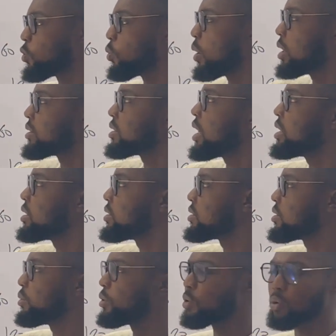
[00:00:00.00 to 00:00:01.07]
to answer these
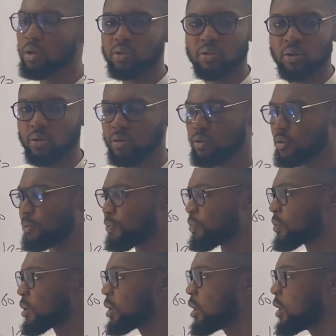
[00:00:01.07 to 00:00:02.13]
three questions.
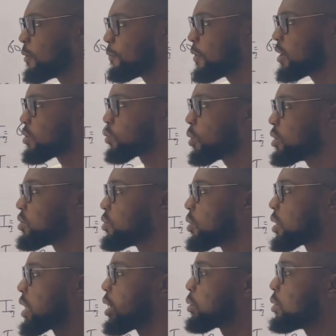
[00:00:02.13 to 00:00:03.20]
First
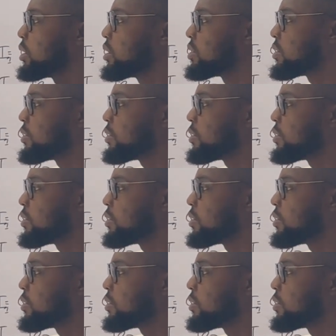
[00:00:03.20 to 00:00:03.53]
question, calculate the